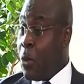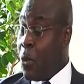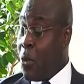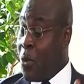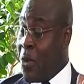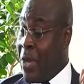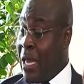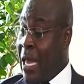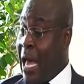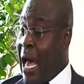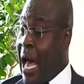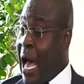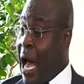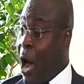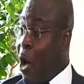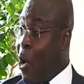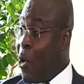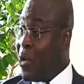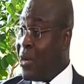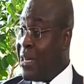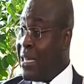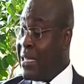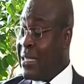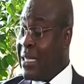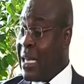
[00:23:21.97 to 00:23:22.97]
We are
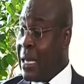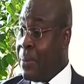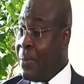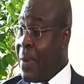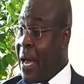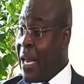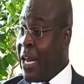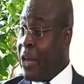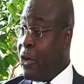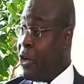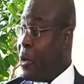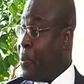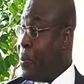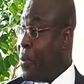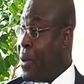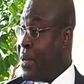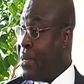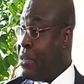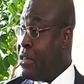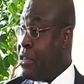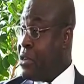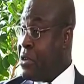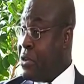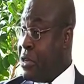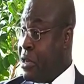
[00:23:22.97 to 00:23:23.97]
audited by the
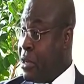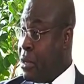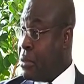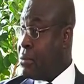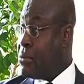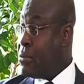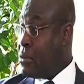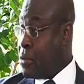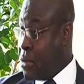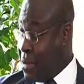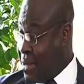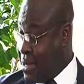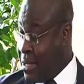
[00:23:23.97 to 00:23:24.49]
European Union